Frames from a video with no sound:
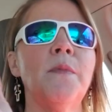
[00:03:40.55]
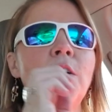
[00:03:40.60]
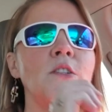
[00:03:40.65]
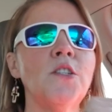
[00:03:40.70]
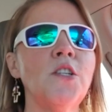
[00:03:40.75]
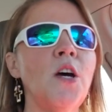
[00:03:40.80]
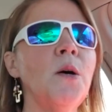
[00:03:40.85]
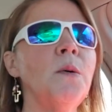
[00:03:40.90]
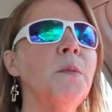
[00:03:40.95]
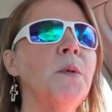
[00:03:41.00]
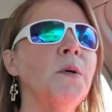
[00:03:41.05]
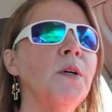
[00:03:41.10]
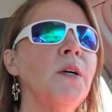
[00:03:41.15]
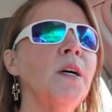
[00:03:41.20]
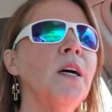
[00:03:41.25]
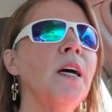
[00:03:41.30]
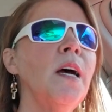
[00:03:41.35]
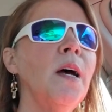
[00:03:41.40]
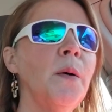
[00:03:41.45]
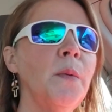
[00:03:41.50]
October,
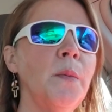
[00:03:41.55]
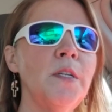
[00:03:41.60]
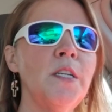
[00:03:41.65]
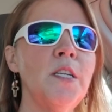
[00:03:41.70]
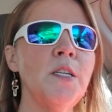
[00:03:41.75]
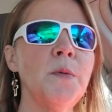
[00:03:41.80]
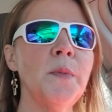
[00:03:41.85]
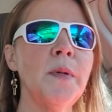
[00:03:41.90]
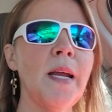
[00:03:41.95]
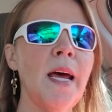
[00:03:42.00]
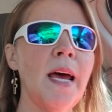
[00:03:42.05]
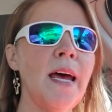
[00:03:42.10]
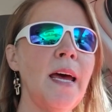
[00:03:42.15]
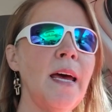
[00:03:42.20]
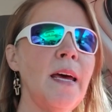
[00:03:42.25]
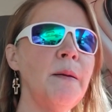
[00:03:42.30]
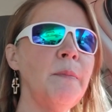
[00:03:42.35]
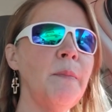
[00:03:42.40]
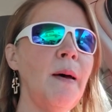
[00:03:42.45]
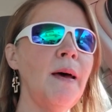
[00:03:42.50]
which is when I
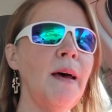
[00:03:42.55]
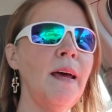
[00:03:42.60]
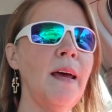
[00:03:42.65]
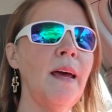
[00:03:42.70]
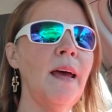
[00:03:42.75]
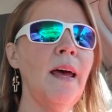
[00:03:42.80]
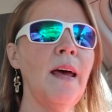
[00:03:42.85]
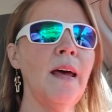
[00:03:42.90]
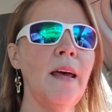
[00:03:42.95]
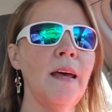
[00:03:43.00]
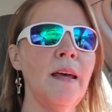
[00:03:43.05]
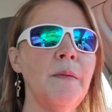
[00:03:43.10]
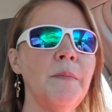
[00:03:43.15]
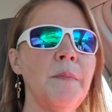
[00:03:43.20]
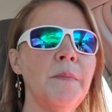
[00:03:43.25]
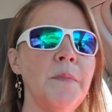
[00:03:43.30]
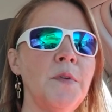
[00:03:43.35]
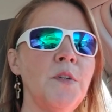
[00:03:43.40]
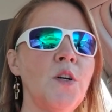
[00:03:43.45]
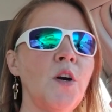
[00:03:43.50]
had my. Uh,
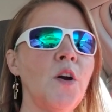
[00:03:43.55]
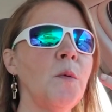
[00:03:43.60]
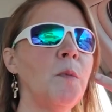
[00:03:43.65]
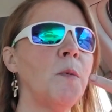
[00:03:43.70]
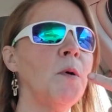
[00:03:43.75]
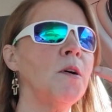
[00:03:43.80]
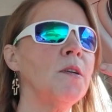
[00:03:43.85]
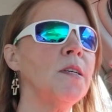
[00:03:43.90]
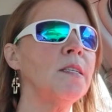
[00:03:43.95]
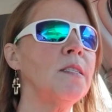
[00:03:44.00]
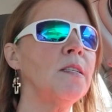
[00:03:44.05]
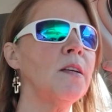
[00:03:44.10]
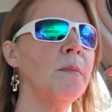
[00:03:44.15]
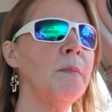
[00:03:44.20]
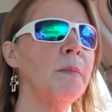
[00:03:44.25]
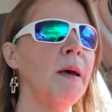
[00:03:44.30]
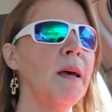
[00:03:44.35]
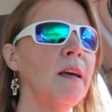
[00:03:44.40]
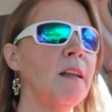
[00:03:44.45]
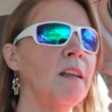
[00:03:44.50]
started the process
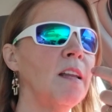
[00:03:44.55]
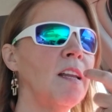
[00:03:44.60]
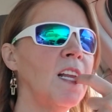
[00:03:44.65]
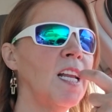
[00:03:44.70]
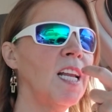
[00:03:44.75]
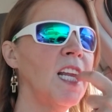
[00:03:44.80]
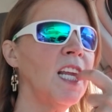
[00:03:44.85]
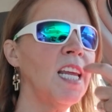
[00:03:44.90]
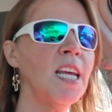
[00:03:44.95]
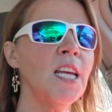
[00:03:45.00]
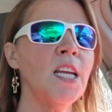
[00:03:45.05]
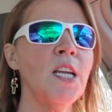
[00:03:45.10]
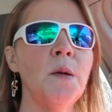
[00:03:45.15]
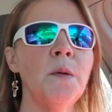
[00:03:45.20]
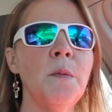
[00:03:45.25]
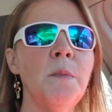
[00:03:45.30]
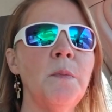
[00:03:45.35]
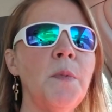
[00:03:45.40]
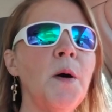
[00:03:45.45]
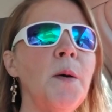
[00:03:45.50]
on my
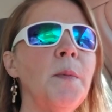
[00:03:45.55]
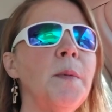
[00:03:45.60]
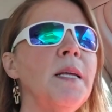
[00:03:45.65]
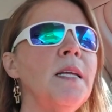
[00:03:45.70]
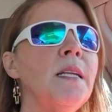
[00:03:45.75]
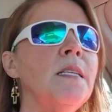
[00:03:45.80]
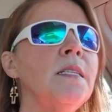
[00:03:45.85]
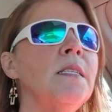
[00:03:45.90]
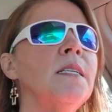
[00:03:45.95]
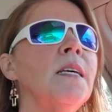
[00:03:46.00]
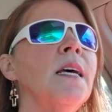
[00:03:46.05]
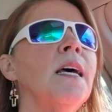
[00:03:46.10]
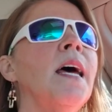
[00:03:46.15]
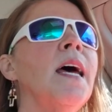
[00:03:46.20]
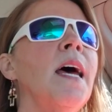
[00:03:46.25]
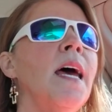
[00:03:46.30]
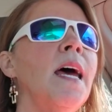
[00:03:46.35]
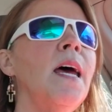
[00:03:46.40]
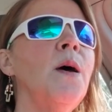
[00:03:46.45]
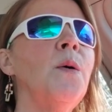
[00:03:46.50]
permanence,
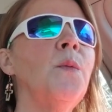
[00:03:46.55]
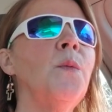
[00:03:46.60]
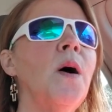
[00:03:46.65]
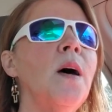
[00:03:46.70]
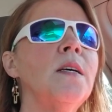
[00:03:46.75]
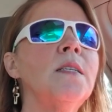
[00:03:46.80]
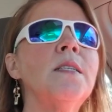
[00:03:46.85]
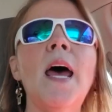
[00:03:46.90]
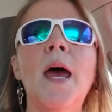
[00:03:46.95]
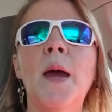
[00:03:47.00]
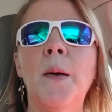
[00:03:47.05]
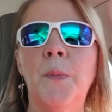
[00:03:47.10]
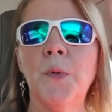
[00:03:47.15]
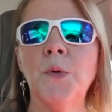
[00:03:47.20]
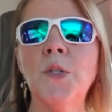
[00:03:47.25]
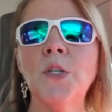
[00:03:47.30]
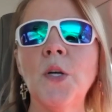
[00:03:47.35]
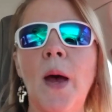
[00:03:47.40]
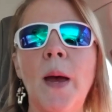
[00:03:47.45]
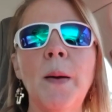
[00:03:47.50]
it was
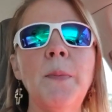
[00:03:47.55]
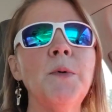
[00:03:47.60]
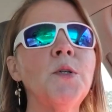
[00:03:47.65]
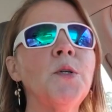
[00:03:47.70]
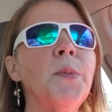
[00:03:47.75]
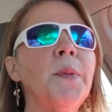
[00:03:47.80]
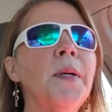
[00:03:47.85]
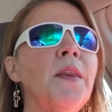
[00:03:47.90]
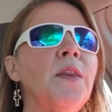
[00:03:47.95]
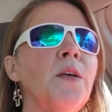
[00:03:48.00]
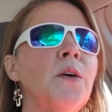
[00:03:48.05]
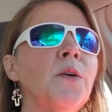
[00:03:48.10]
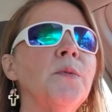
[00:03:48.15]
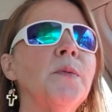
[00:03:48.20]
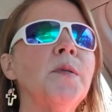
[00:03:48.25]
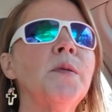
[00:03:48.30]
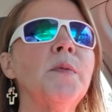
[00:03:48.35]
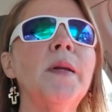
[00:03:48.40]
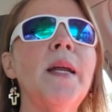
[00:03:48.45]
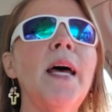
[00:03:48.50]
April. So April 23rd
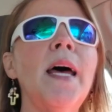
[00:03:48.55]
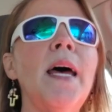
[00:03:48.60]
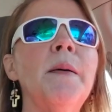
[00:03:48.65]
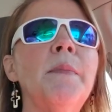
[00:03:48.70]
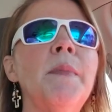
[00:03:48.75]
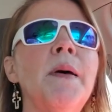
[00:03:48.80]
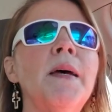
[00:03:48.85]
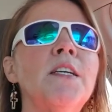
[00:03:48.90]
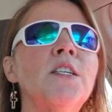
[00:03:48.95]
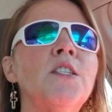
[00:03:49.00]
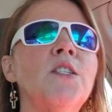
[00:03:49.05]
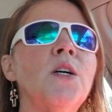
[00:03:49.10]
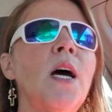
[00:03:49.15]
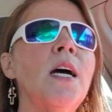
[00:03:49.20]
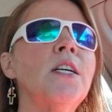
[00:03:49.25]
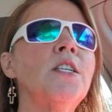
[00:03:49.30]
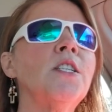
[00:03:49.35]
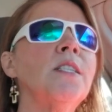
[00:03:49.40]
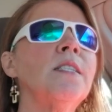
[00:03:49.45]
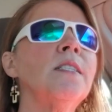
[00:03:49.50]
was when I had my
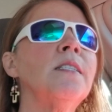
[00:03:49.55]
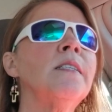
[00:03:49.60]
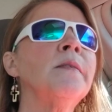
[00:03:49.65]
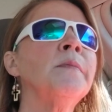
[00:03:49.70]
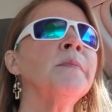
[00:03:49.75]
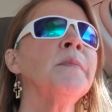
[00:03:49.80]
extractions